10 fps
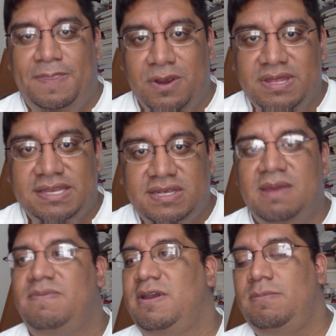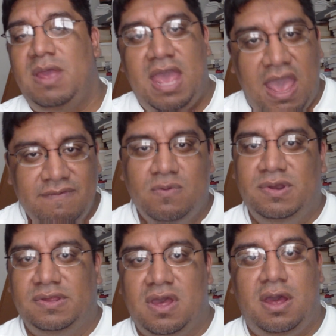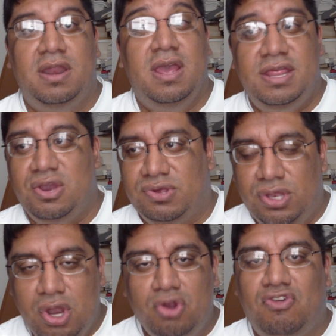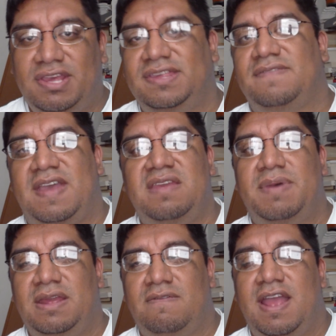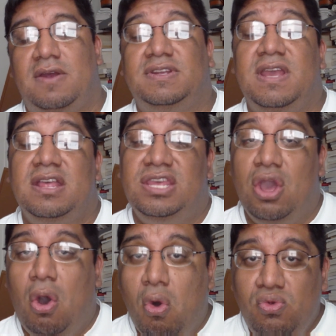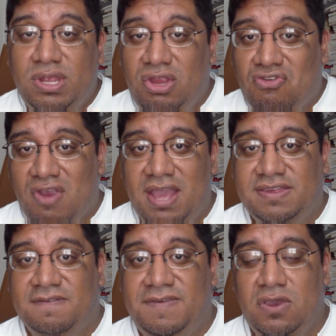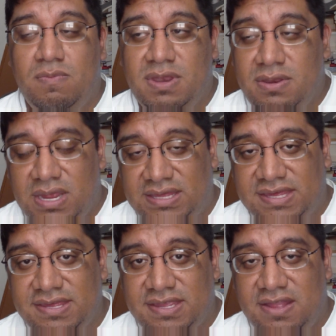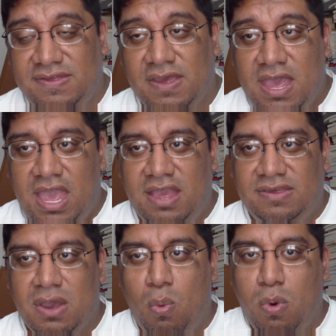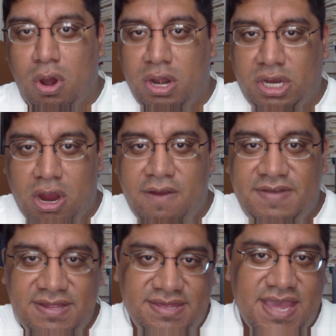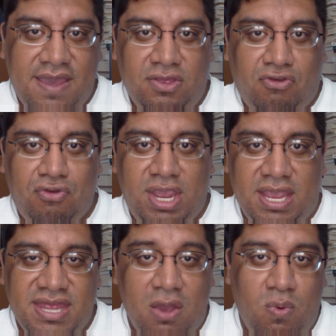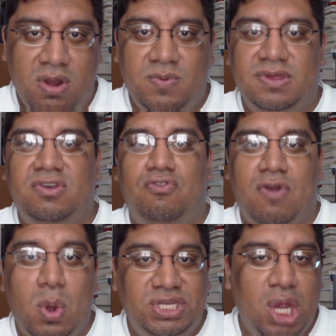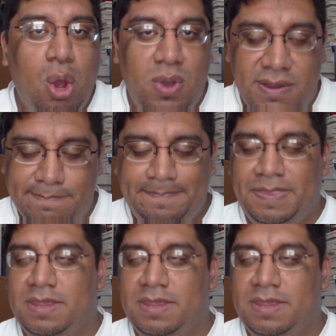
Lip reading: during that time frame, everyone is gone. There's no traces of anybody around. The only trace of human existence is a word carved into the side of the tree, and that word was Croatoan.